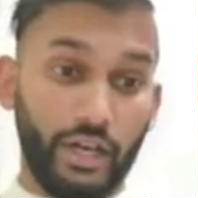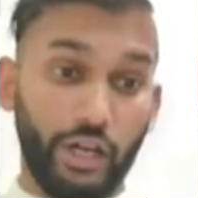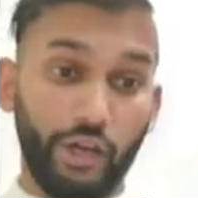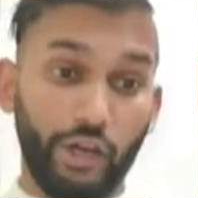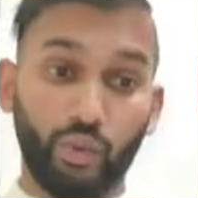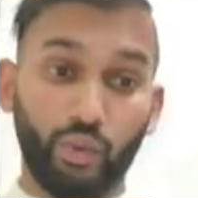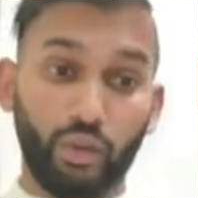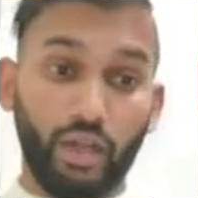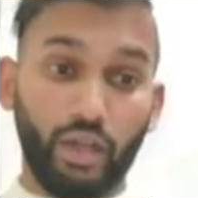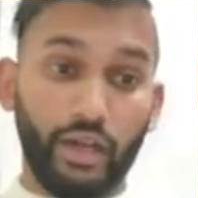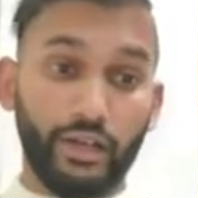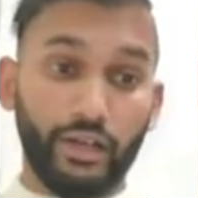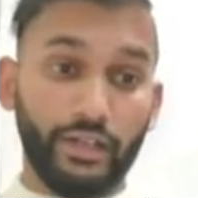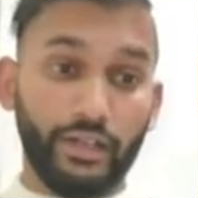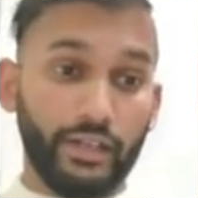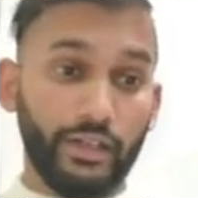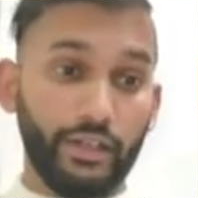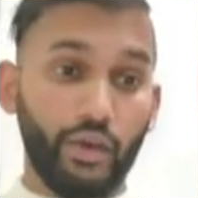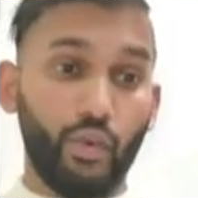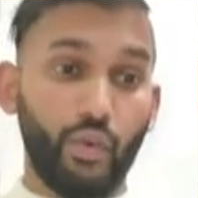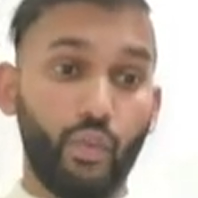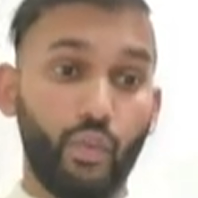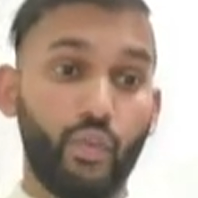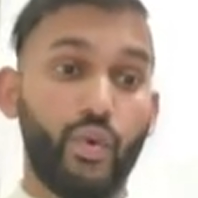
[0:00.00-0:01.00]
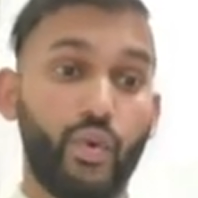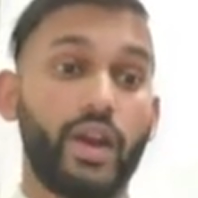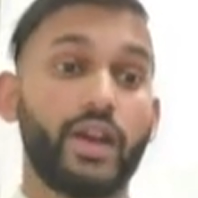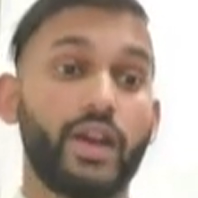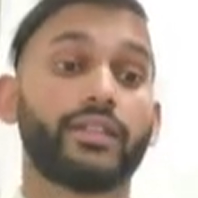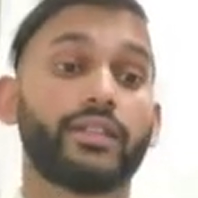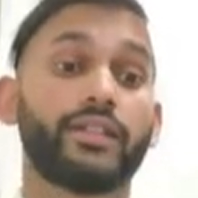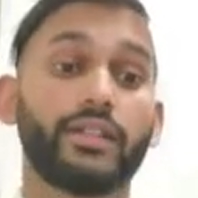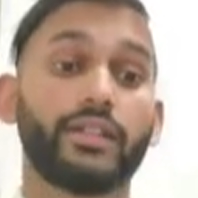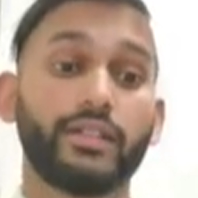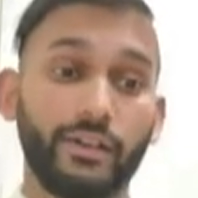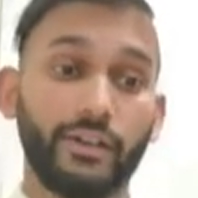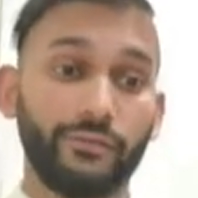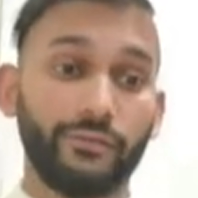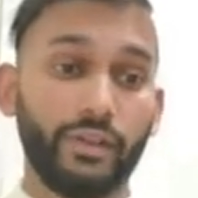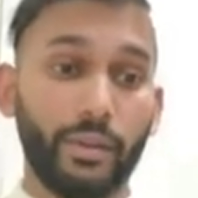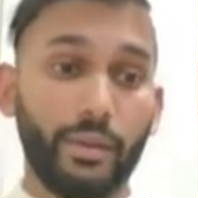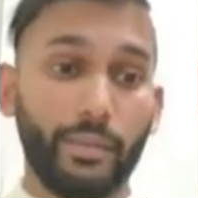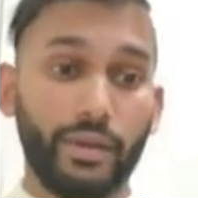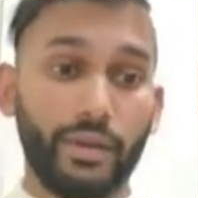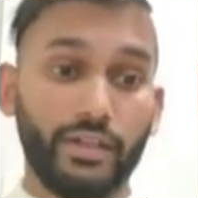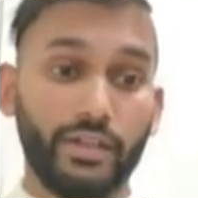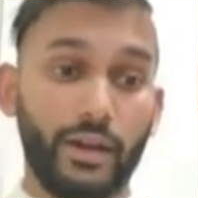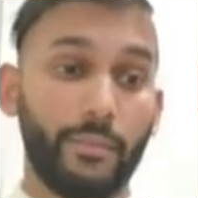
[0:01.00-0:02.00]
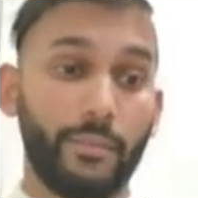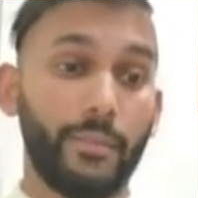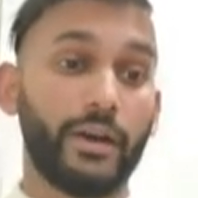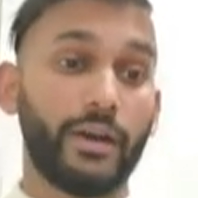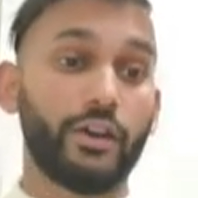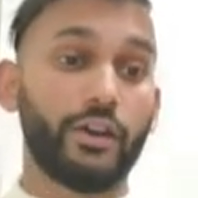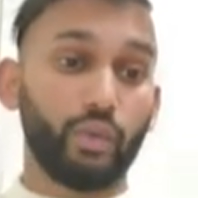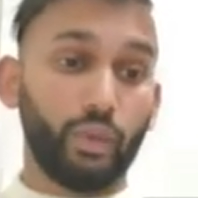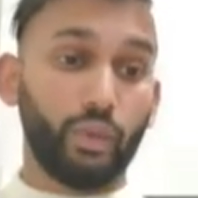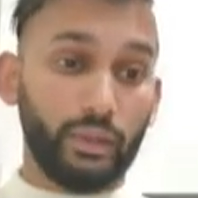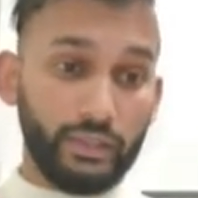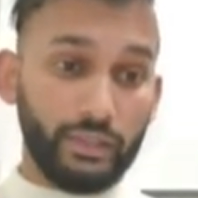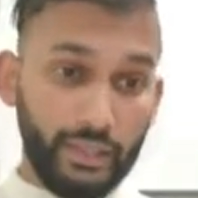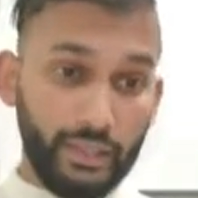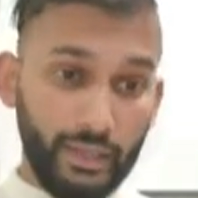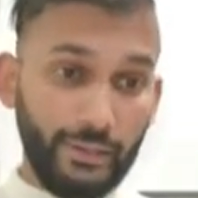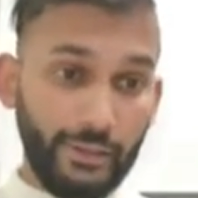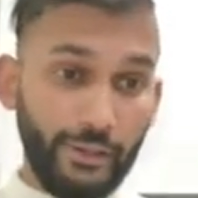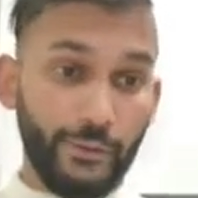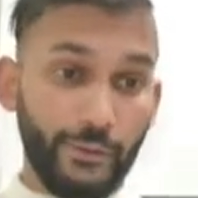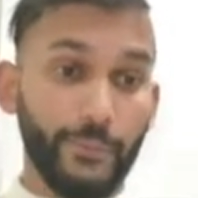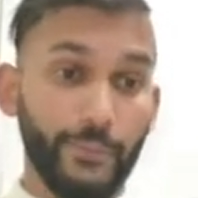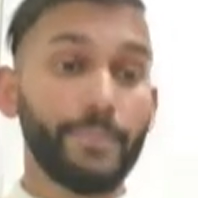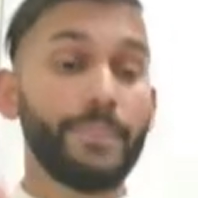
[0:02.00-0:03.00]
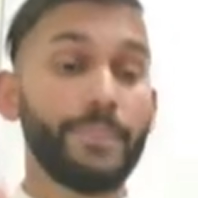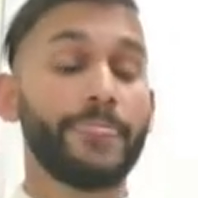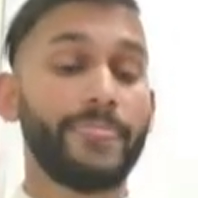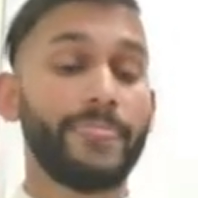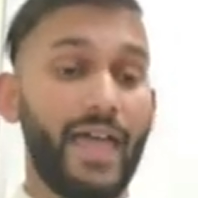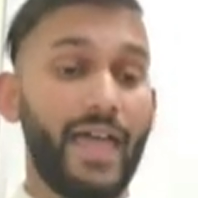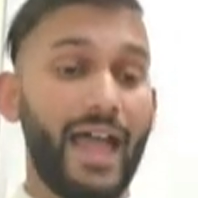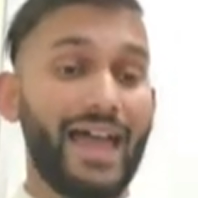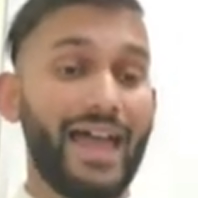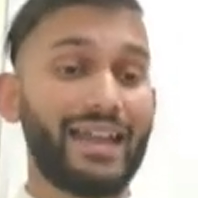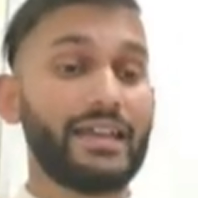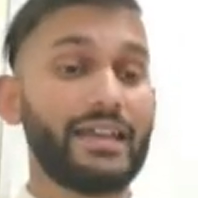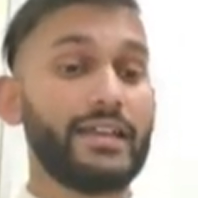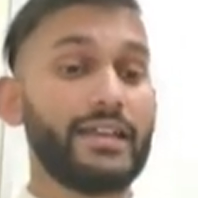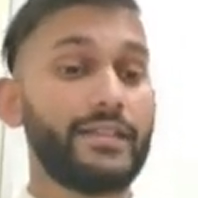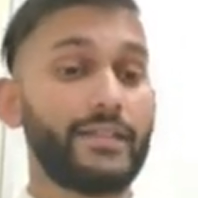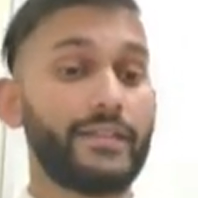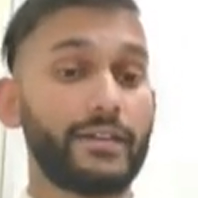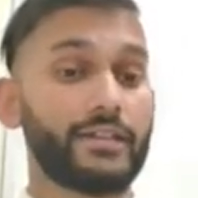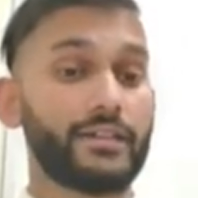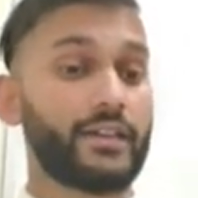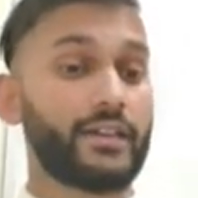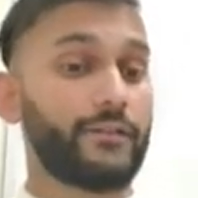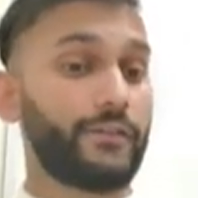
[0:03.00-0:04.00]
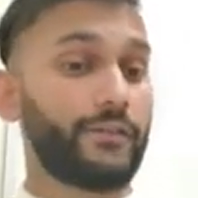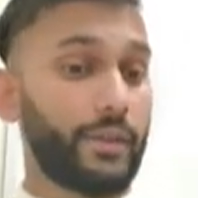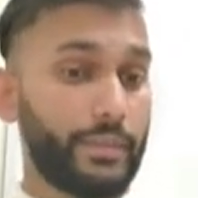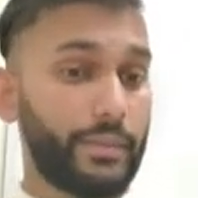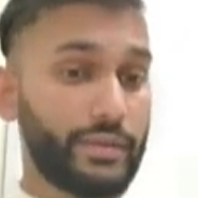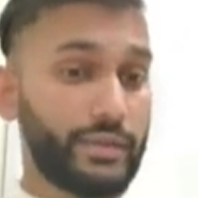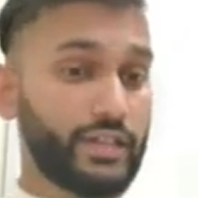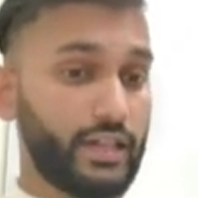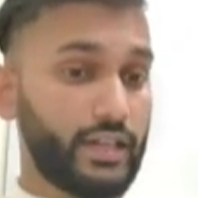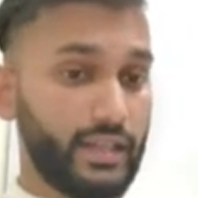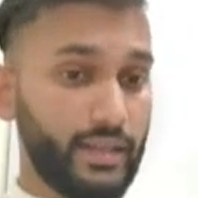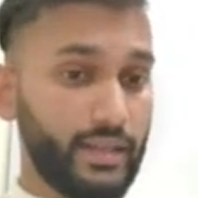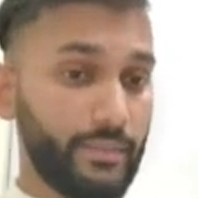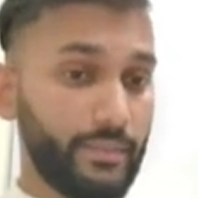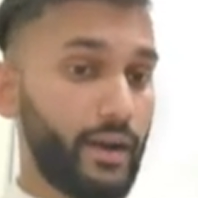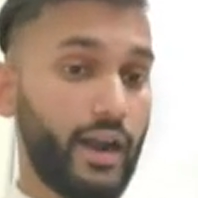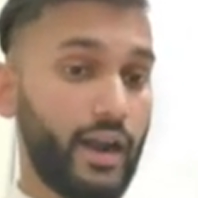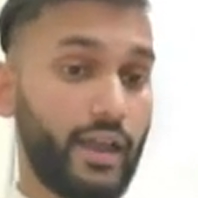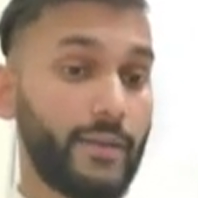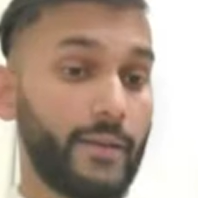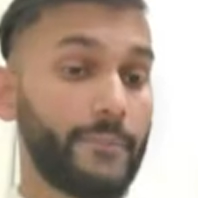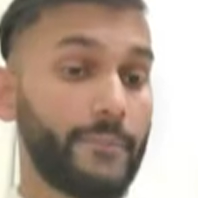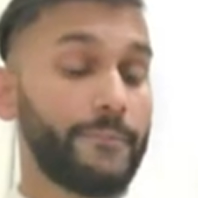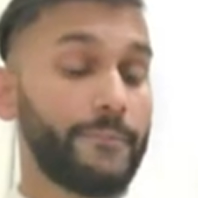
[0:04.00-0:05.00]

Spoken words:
It will not tell you where there is inflammation, but it will tell you that there is an inflammation in the body.